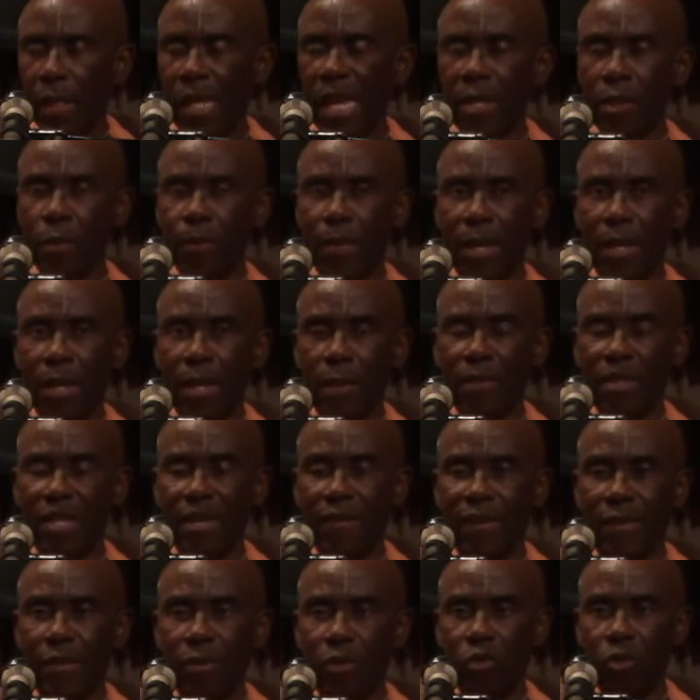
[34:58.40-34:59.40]
expanded
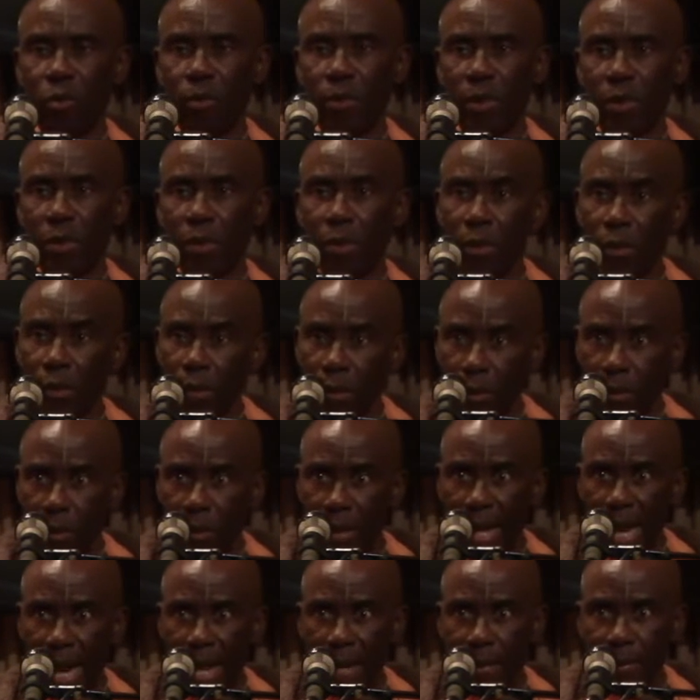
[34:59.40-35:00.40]
himself as a super soul to
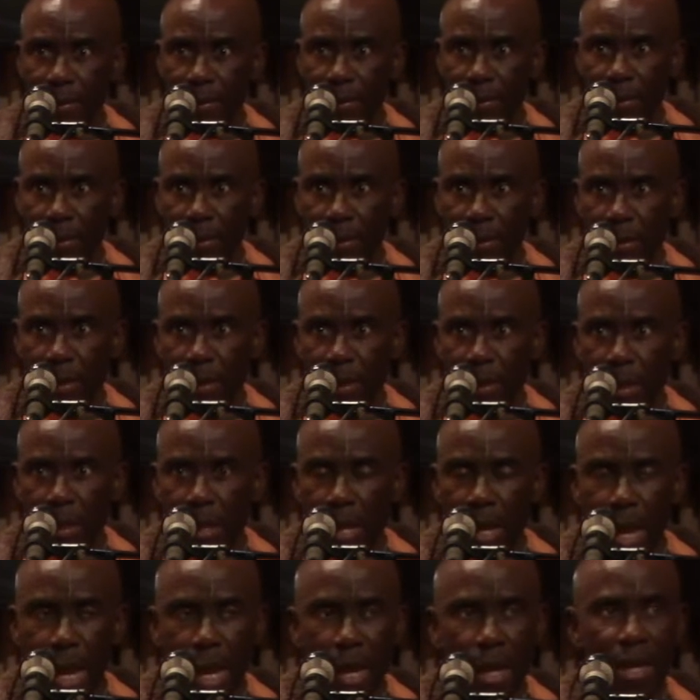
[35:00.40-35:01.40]
guide us.
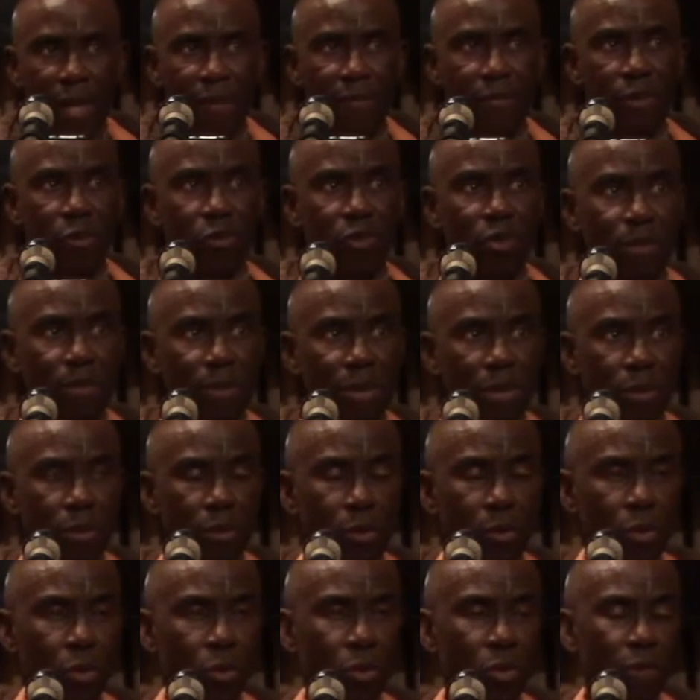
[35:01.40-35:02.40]
And if
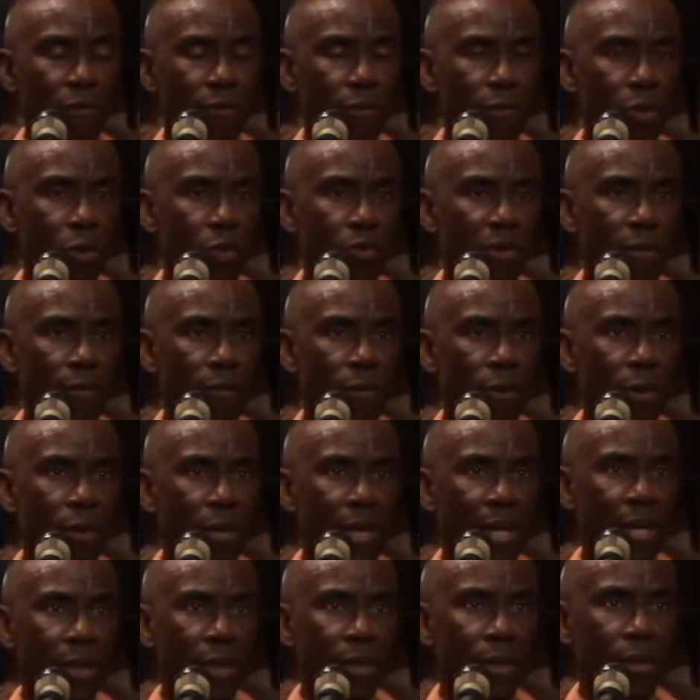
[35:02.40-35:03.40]
those of us who are
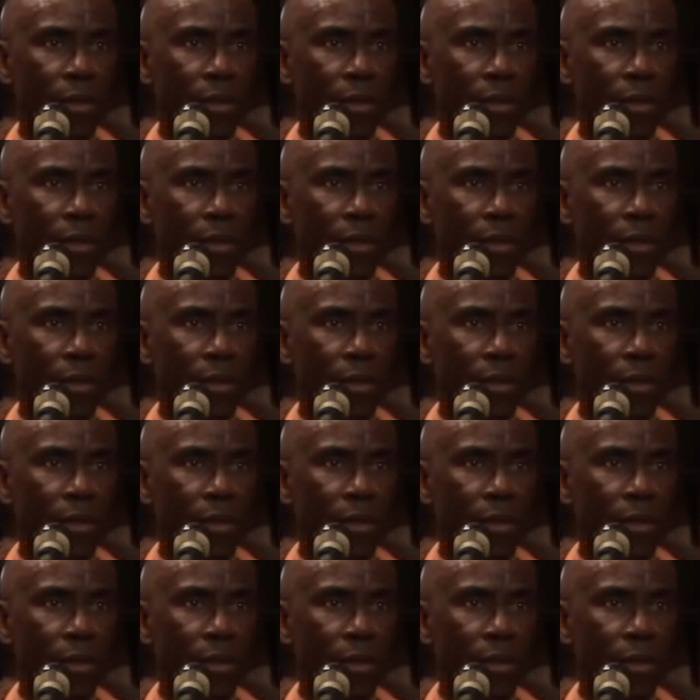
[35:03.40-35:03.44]
not getting